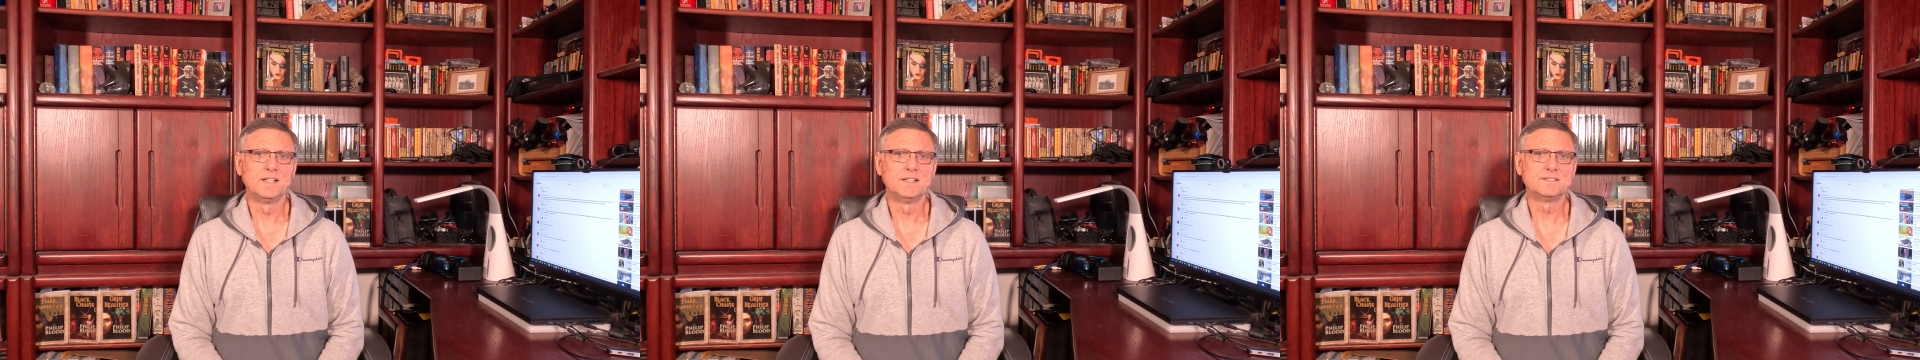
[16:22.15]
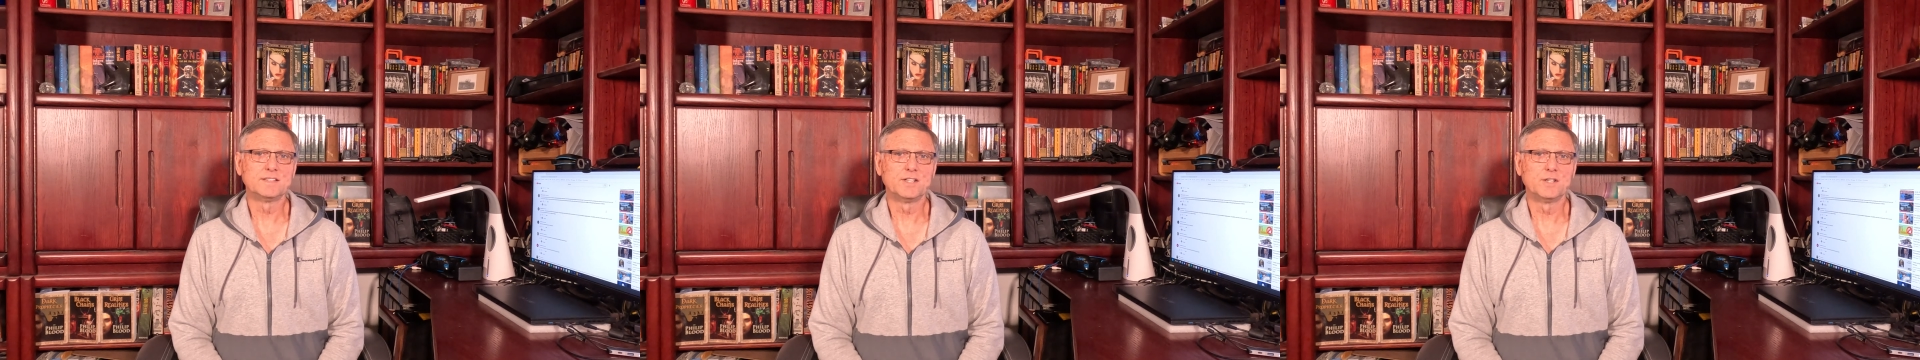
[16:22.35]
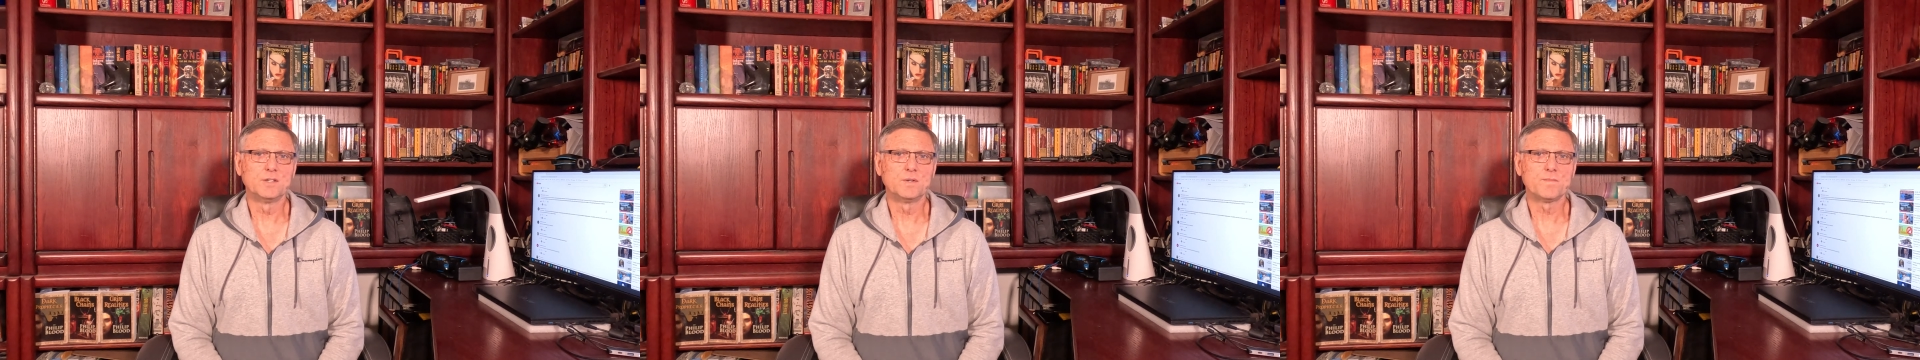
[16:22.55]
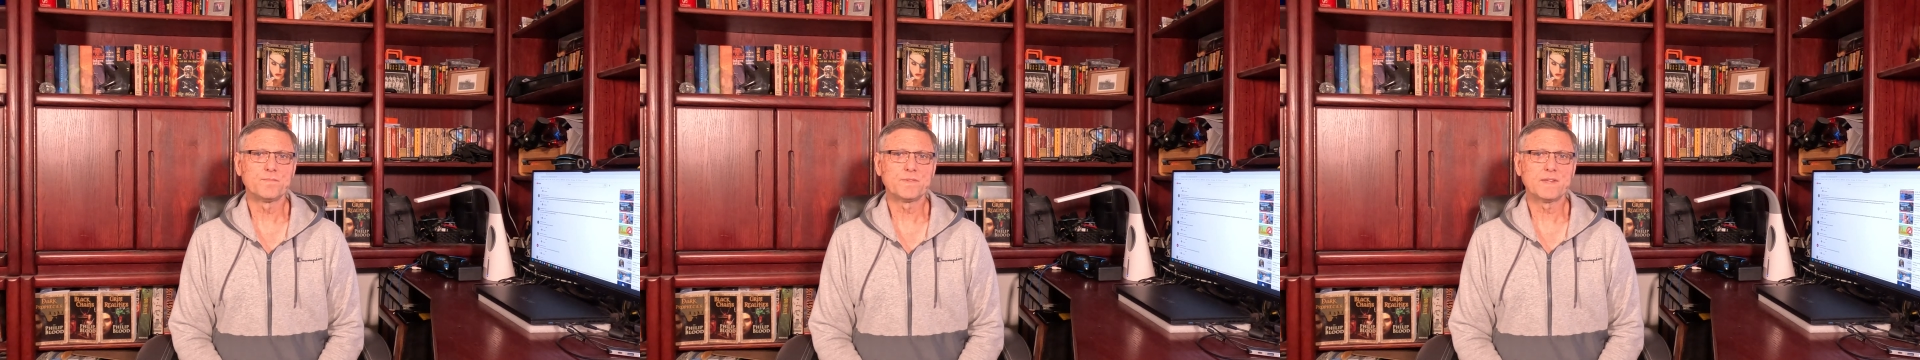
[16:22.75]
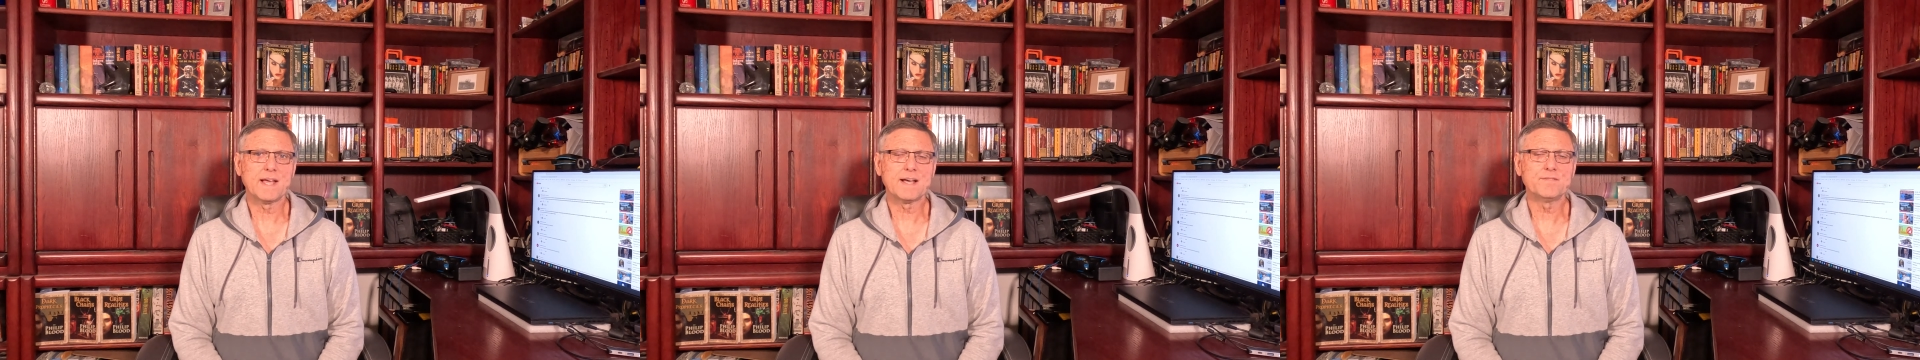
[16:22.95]
So
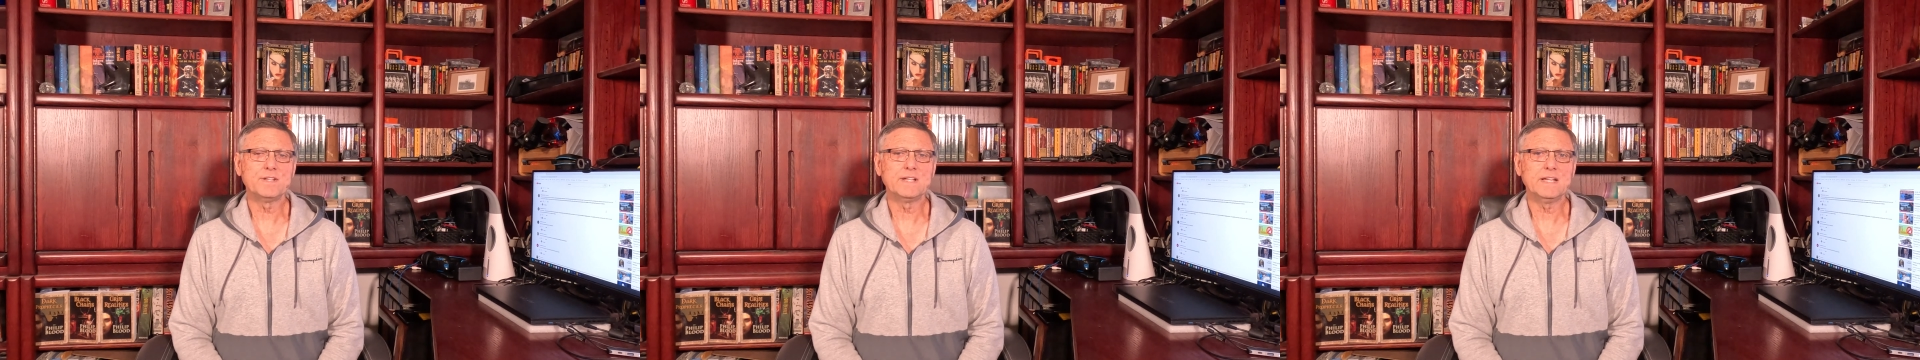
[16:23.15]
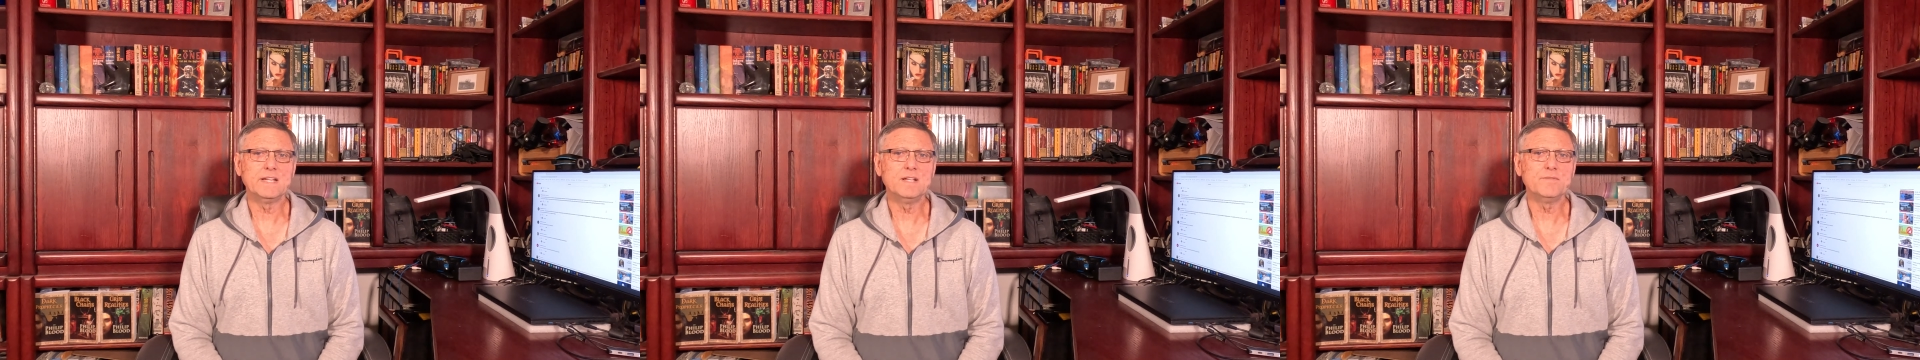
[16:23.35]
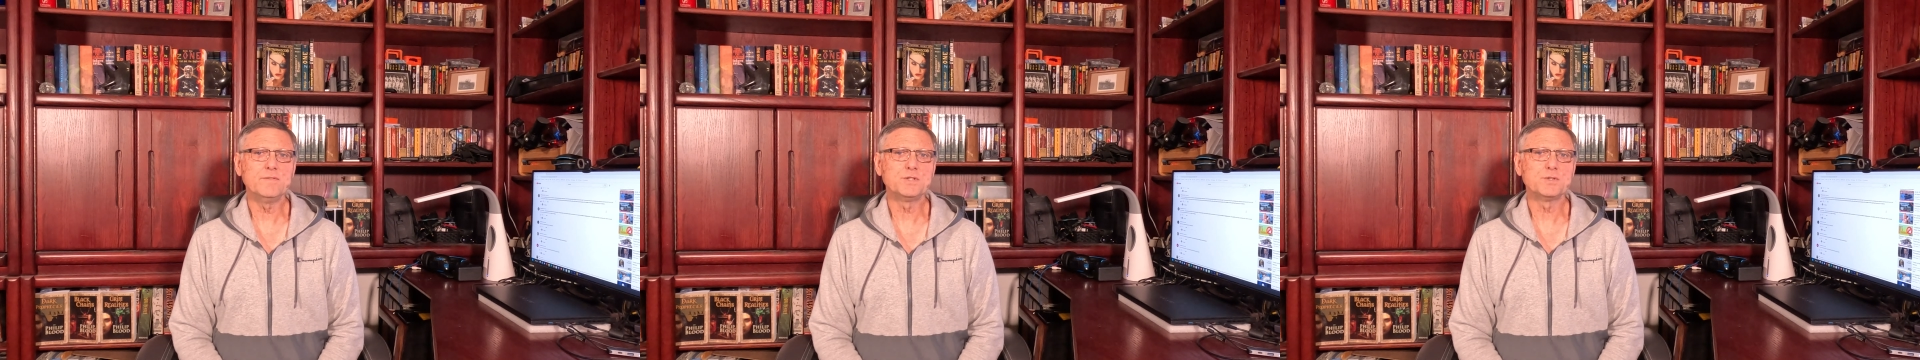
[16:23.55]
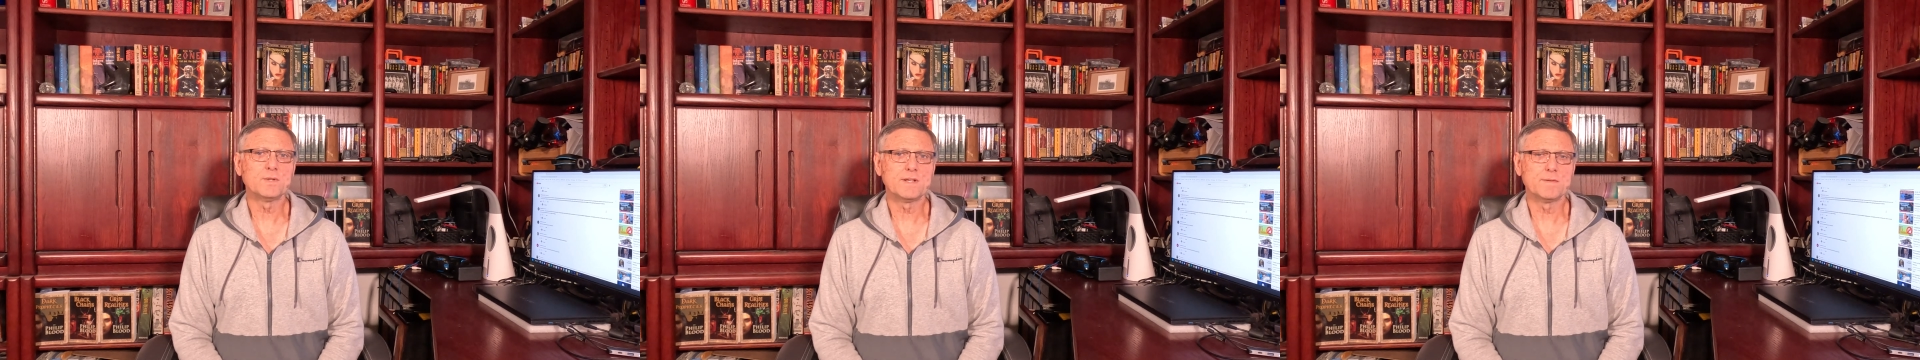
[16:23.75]
having individual